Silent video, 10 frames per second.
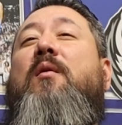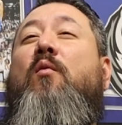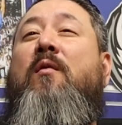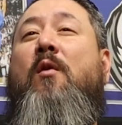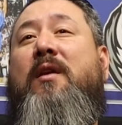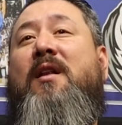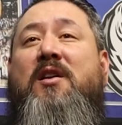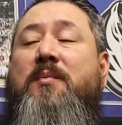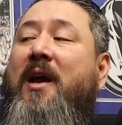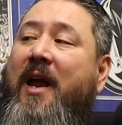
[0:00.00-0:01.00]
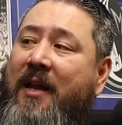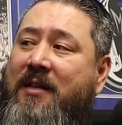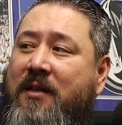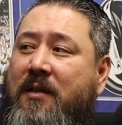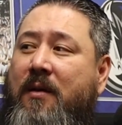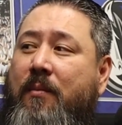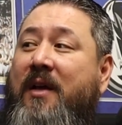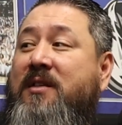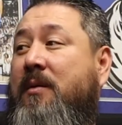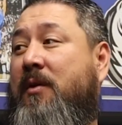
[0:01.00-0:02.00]
but we only lost by 8 to the
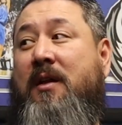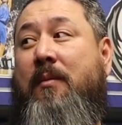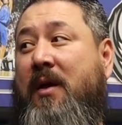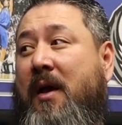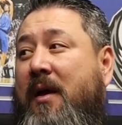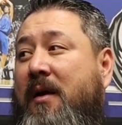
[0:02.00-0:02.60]
best team in the NBA.